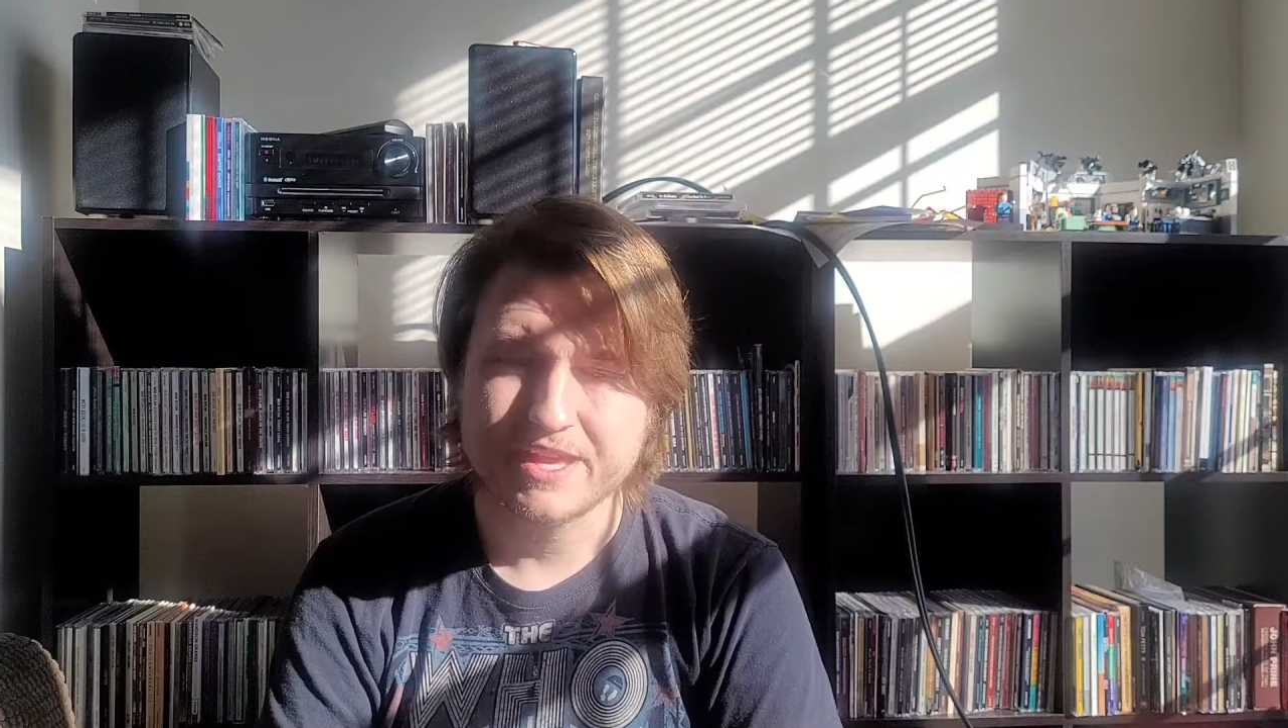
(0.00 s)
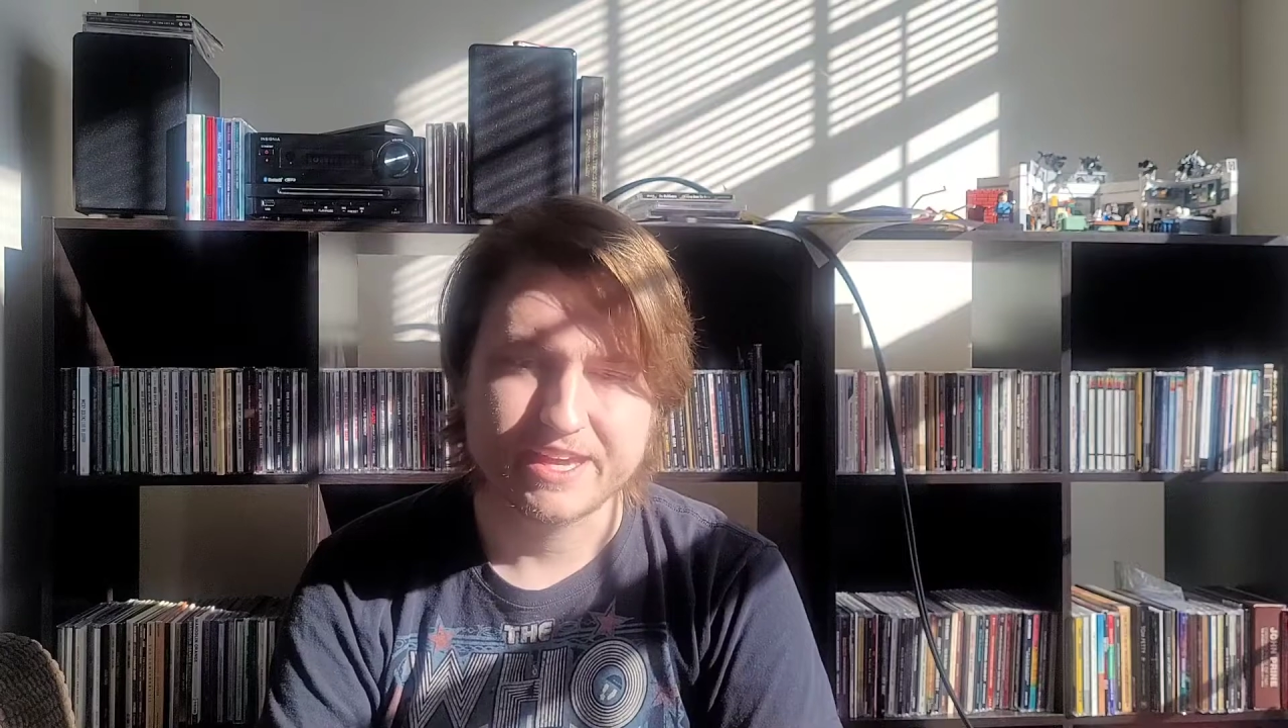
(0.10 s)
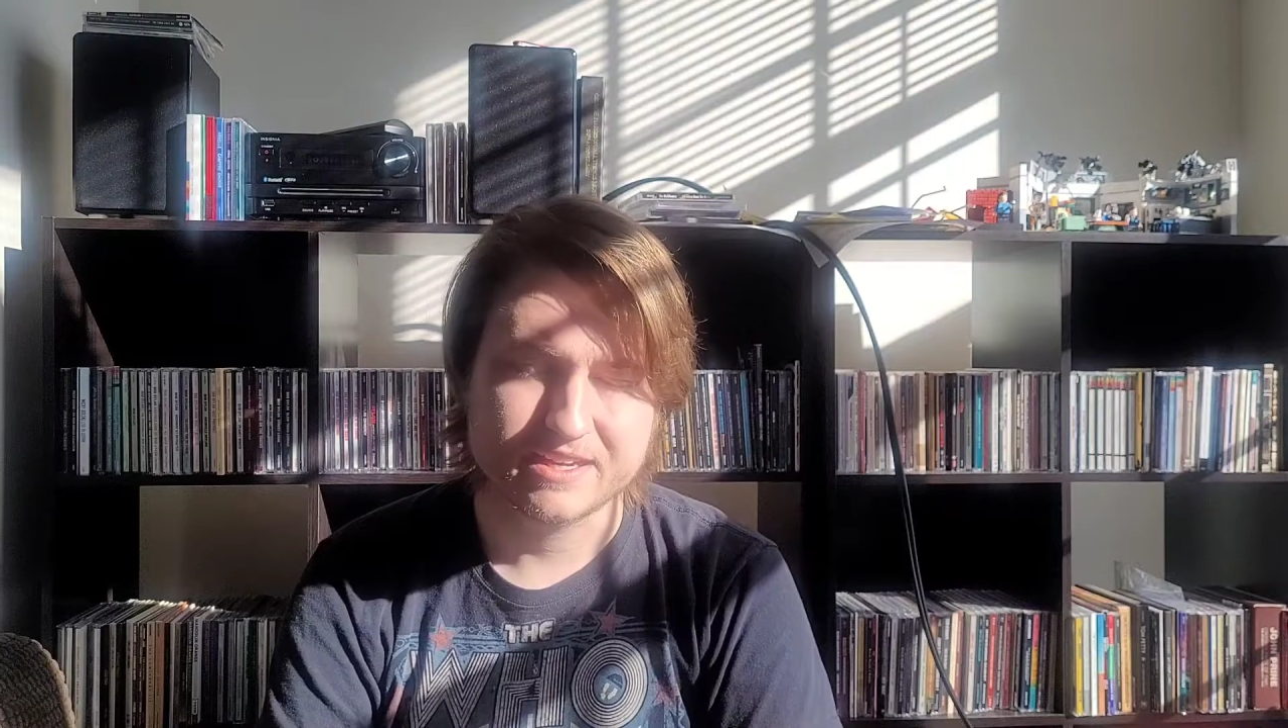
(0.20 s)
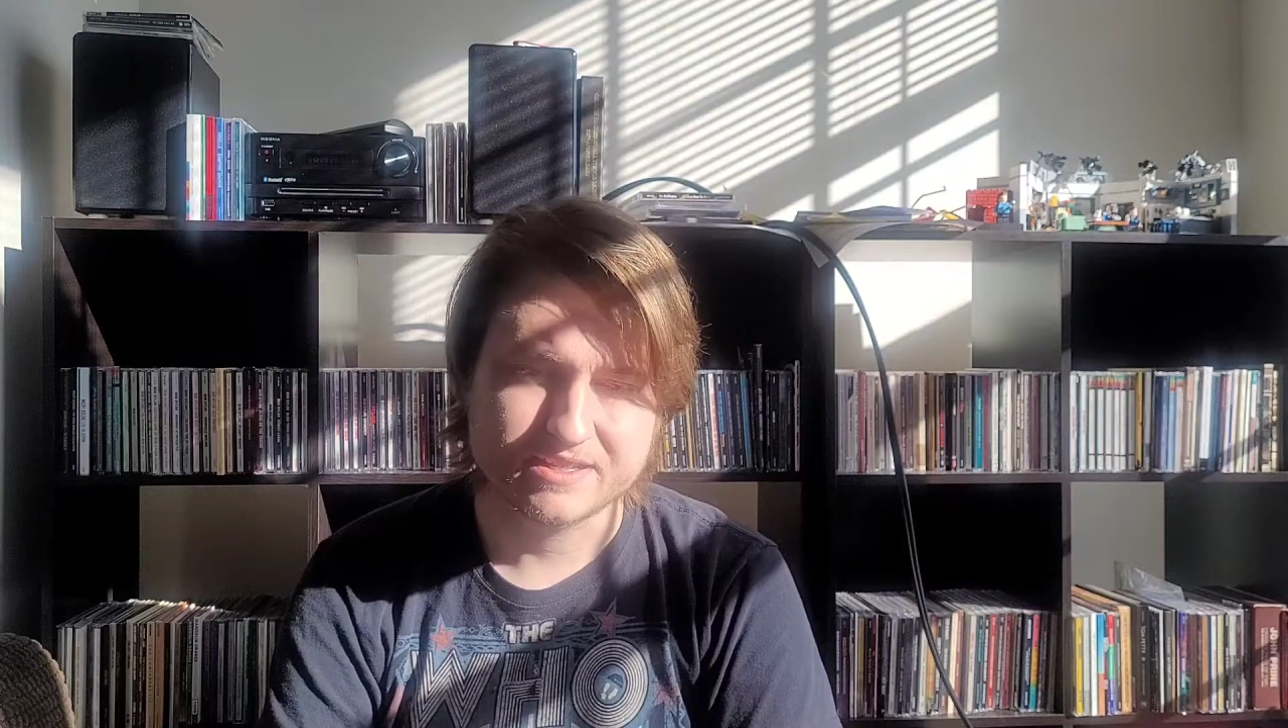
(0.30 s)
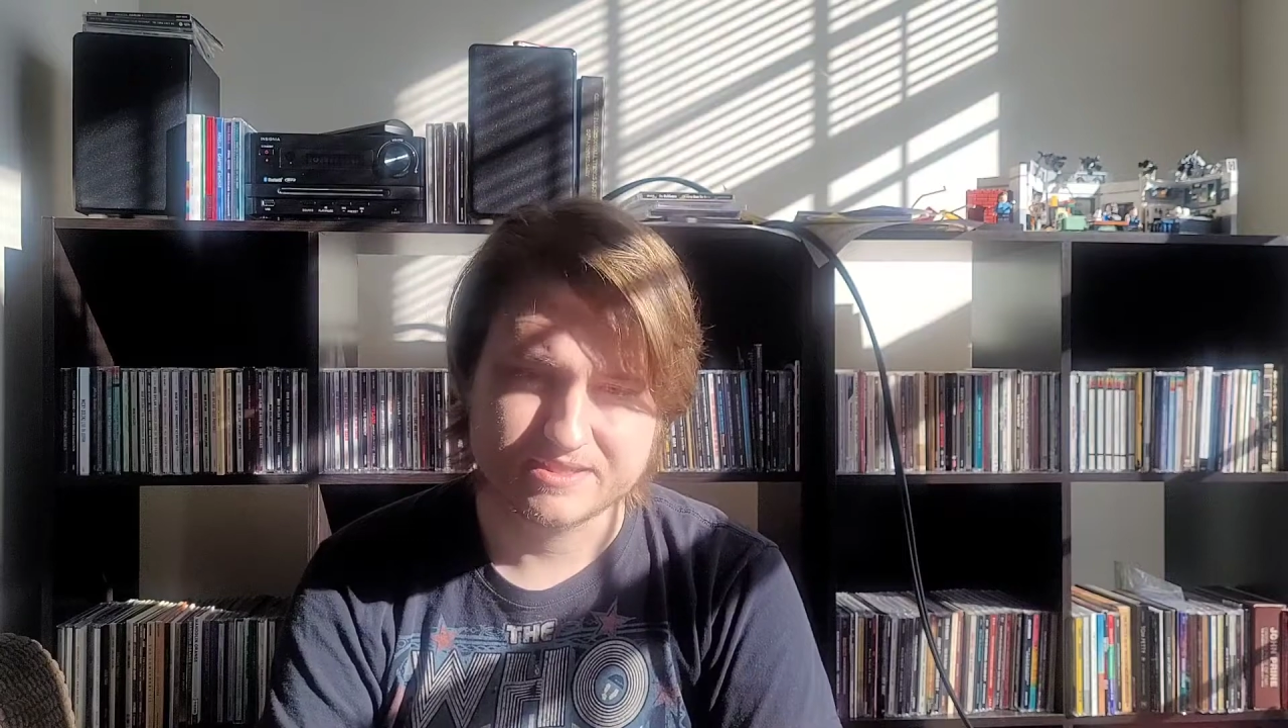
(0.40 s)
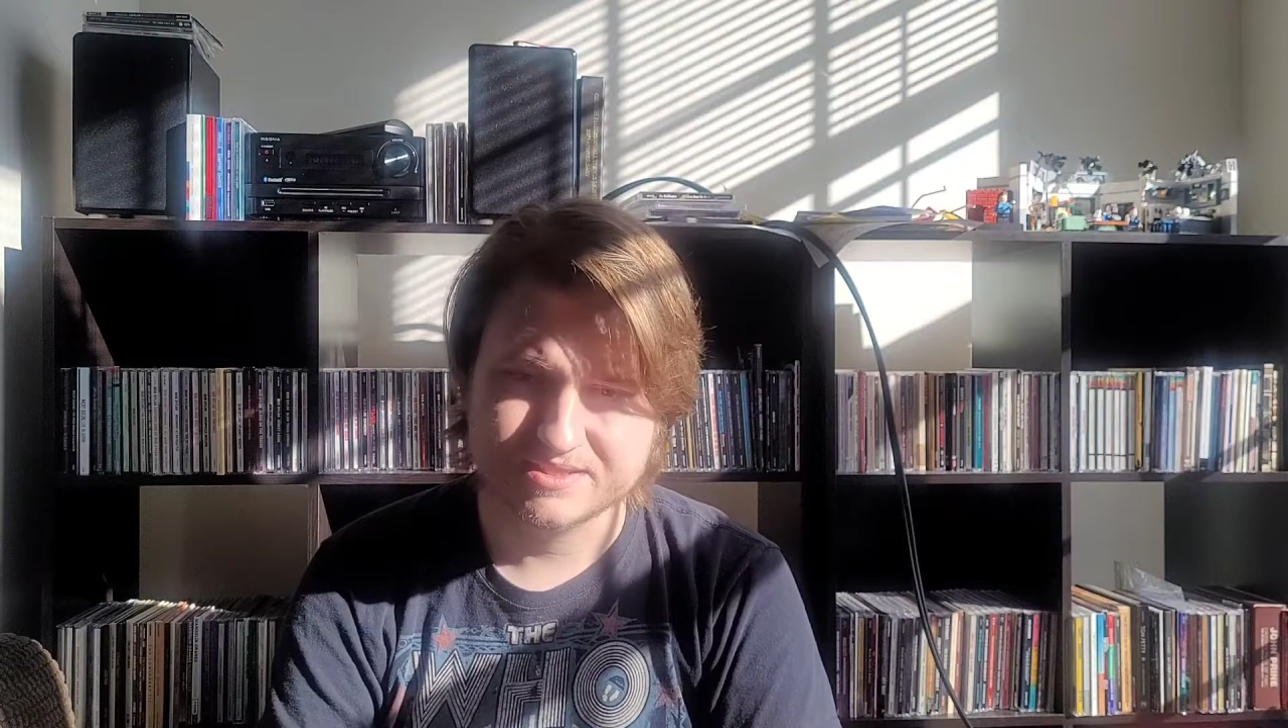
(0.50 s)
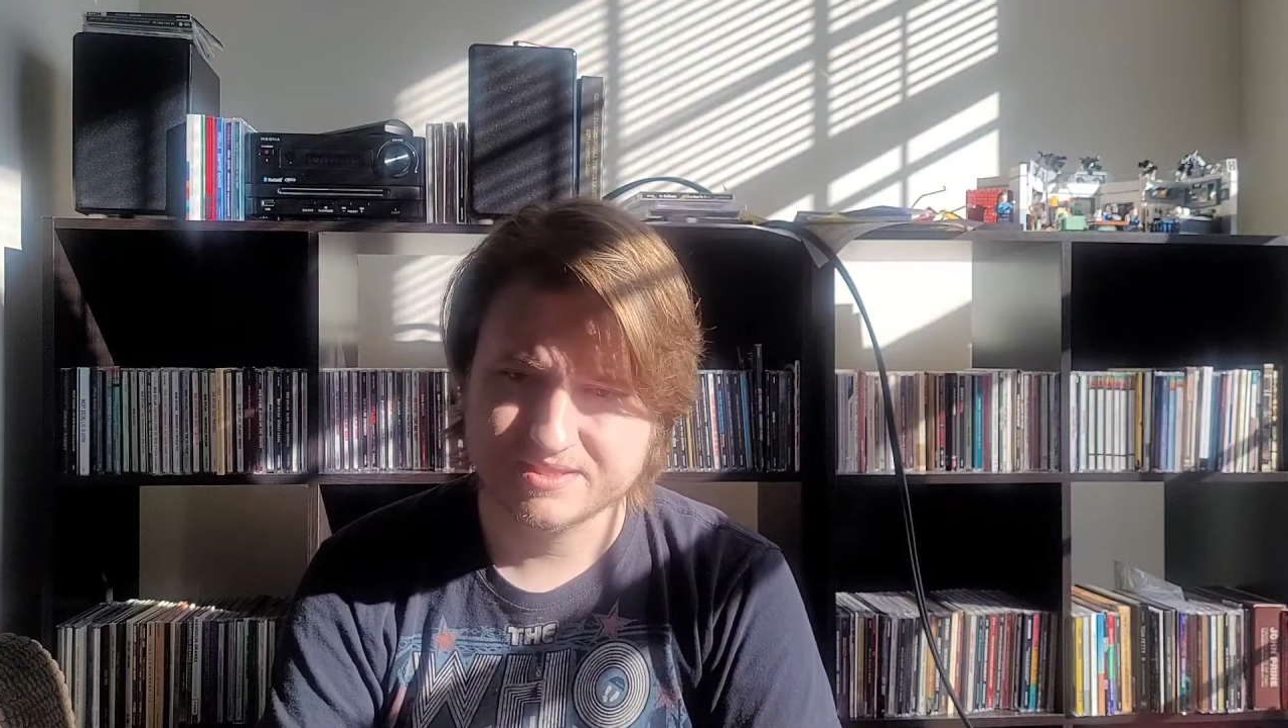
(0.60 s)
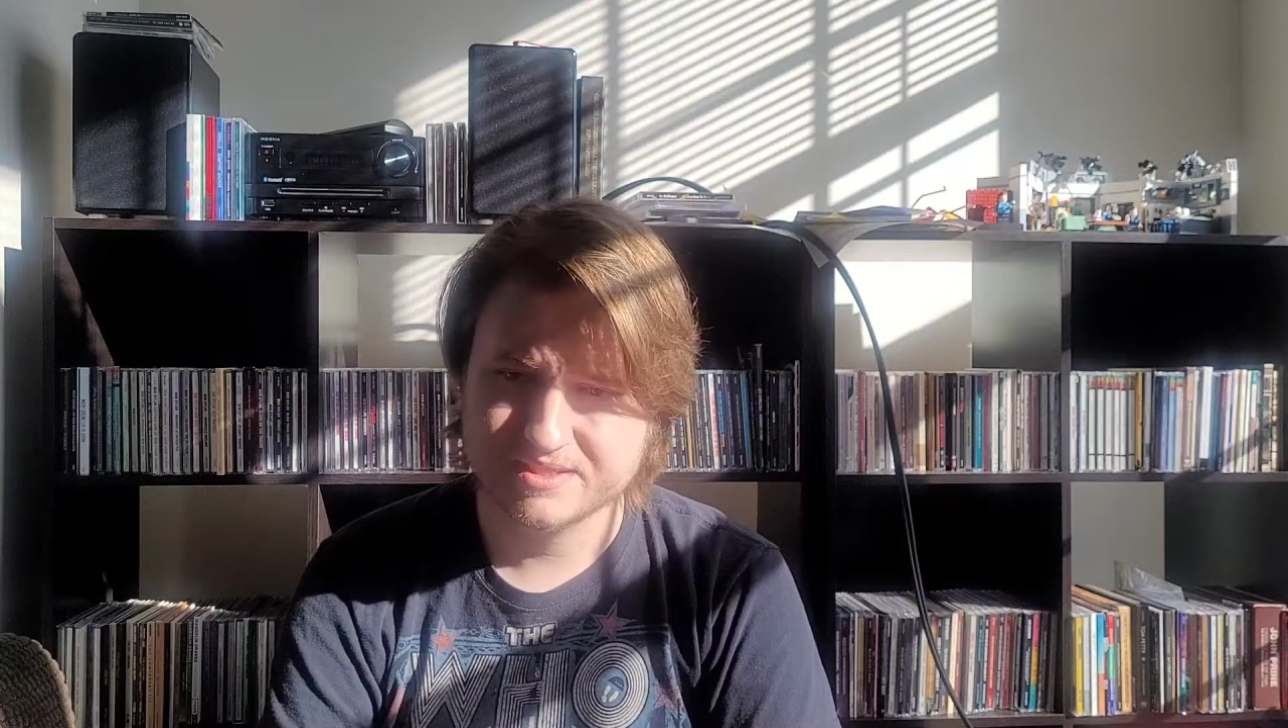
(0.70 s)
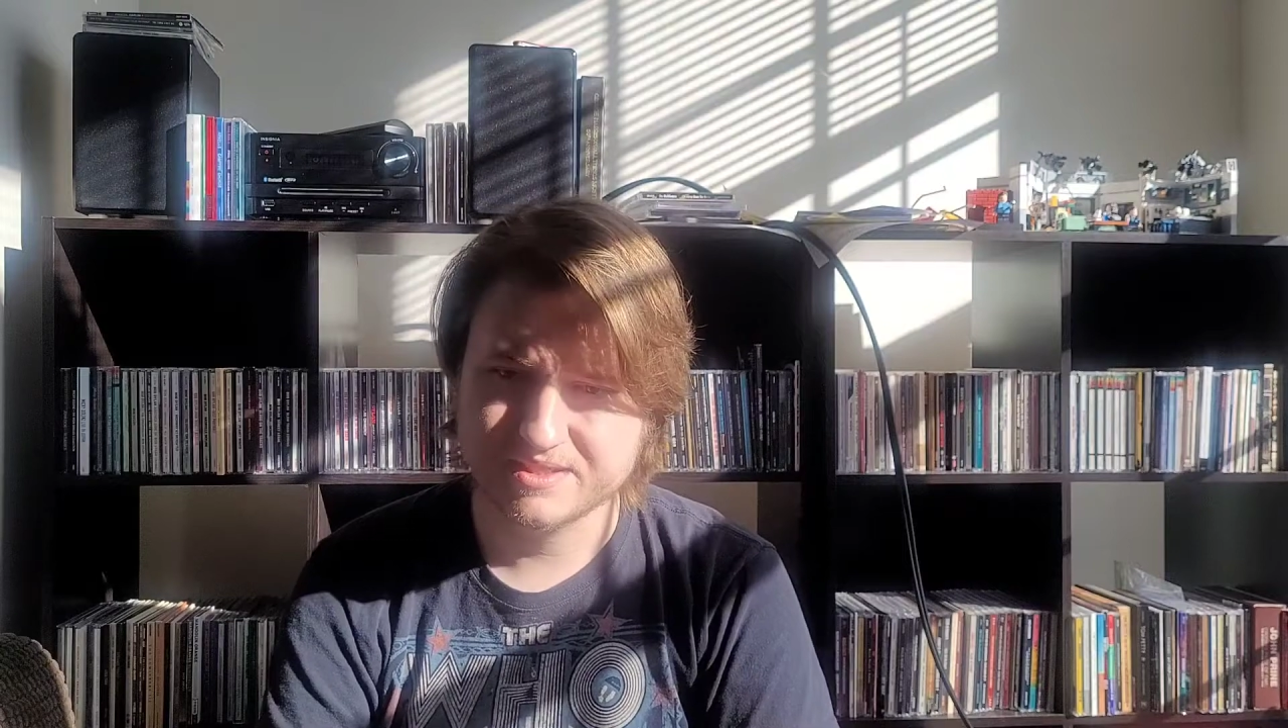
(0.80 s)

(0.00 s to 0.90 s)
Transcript: and